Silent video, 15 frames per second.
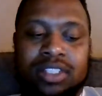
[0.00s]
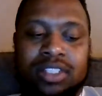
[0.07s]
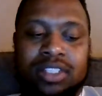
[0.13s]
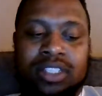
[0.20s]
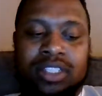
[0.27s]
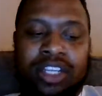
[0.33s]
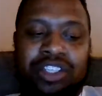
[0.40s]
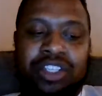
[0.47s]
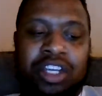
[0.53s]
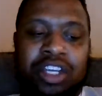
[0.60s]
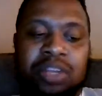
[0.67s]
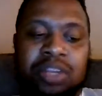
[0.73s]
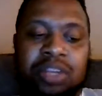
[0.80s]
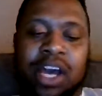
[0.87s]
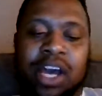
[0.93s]
that you need
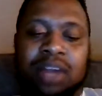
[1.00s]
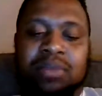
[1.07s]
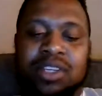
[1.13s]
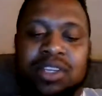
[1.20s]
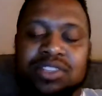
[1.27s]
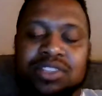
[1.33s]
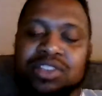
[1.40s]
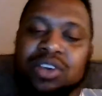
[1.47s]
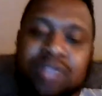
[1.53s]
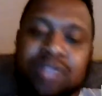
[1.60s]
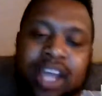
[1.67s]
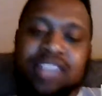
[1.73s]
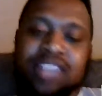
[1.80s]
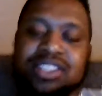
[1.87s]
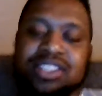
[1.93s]
about them. Because
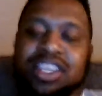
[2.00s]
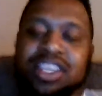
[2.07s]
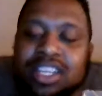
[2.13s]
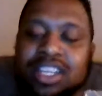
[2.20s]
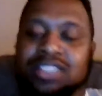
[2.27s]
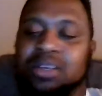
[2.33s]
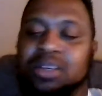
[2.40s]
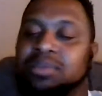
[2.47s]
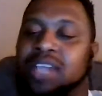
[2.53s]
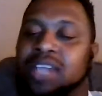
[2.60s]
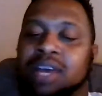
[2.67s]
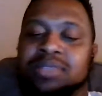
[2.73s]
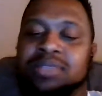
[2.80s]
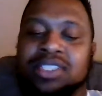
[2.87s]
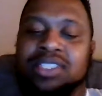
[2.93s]
like I said,
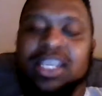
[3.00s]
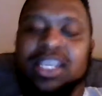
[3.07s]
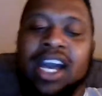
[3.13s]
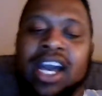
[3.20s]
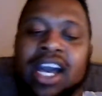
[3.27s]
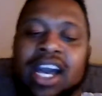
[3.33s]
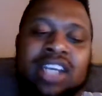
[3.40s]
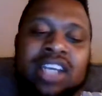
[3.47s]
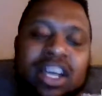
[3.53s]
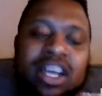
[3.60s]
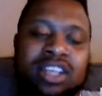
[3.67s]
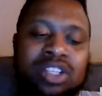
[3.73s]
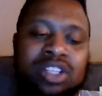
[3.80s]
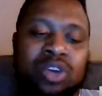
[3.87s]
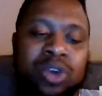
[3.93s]
sometimes these guys got
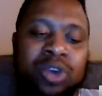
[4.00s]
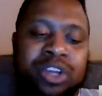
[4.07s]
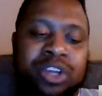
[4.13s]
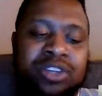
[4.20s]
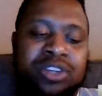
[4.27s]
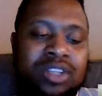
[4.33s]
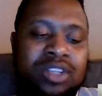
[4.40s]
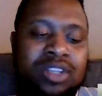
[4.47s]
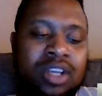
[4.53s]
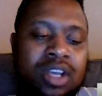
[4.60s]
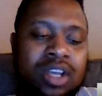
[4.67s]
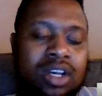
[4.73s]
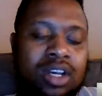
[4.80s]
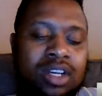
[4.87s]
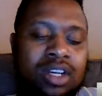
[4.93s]
good lawyers.
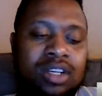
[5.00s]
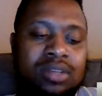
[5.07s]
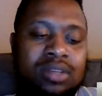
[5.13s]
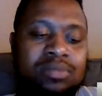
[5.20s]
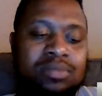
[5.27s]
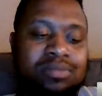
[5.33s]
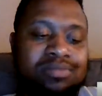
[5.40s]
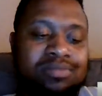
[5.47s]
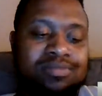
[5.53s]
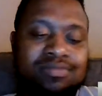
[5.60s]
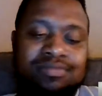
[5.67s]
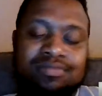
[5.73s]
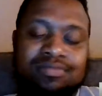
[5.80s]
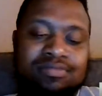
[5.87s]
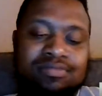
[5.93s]
I'm
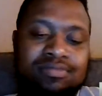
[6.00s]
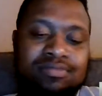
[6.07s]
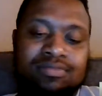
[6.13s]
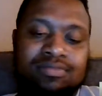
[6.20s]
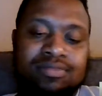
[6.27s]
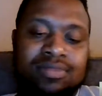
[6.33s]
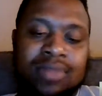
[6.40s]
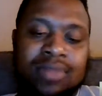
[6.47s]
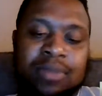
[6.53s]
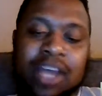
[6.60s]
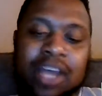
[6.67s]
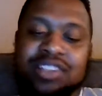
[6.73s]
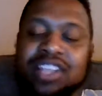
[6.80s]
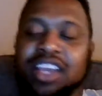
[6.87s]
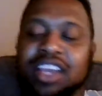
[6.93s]

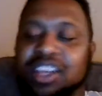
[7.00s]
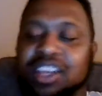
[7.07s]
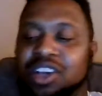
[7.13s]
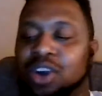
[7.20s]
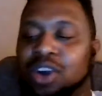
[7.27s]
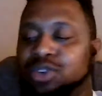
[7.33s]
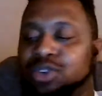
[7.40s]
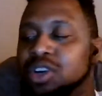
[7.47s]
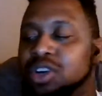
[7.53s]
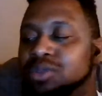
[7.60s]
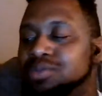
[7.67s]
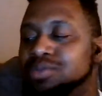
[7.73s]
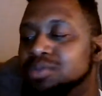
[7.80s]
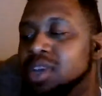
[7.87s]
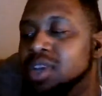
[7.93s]
not saying go
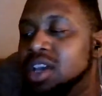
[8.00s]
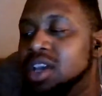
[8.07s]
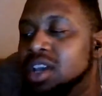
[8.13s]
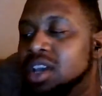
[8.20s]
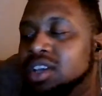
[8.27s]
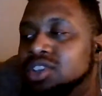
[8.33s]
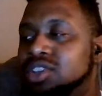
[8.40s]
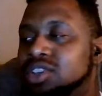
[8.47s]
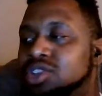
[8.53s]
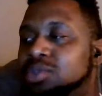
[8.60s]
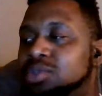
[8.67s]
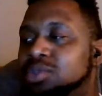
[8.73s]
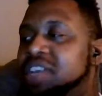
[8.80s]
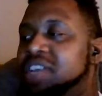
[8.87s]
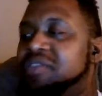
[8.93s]

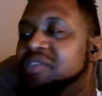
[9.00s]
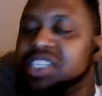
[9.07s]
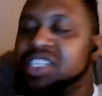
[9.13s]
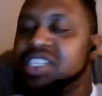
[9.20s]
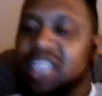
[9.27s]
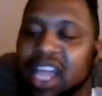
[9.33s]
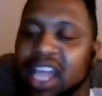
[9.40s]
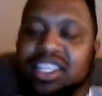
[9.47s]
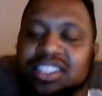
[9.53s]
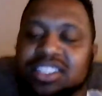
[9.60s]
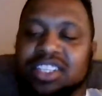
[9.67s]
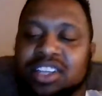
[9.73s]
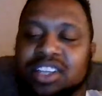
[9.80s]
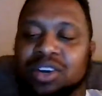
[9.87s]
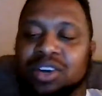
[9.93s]
be a
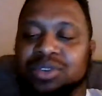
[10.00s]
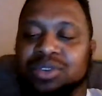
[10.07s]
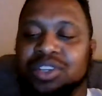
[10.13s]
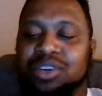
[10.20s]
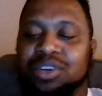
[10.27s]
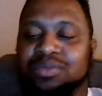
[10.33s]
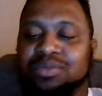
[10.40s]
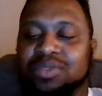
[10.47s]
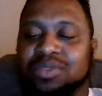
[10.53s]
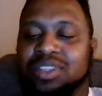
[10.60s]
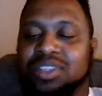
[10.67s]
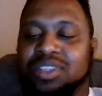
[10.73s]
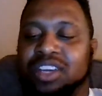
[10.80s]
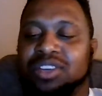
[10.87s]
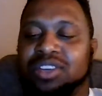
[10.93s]
vigilante and go
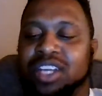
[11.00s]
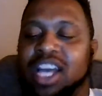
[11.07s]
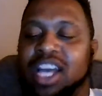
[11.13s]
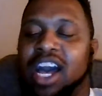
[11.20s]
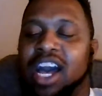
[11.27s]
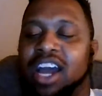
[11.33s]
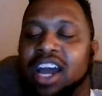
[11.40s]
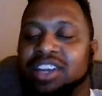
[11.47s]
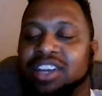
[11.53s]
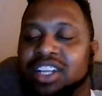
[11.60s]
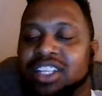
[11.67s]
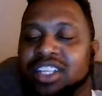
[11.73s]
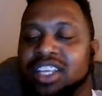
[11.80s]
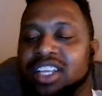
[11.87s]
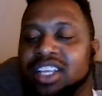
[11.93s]
kill the guy or
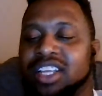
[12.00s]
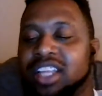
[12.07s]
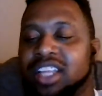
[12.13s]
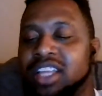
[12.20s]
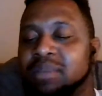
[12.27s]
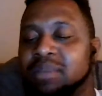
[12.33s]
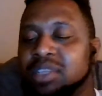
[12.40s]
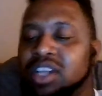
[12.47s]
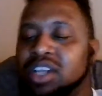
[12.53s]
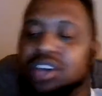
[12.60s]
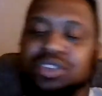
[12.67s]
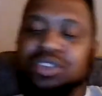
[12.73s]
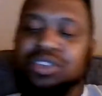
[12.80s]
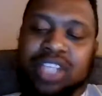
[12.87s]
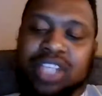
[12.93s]
anything like that, but no, you
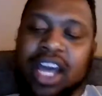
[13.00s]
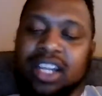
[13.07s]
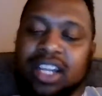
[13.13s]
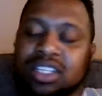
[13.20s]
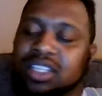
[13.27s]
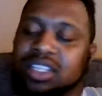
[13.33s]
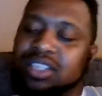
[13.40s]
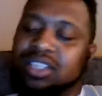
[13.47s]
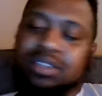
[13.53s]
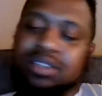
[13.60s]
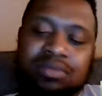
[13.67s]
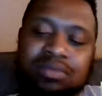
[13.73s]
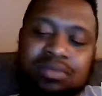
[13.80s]
just gotta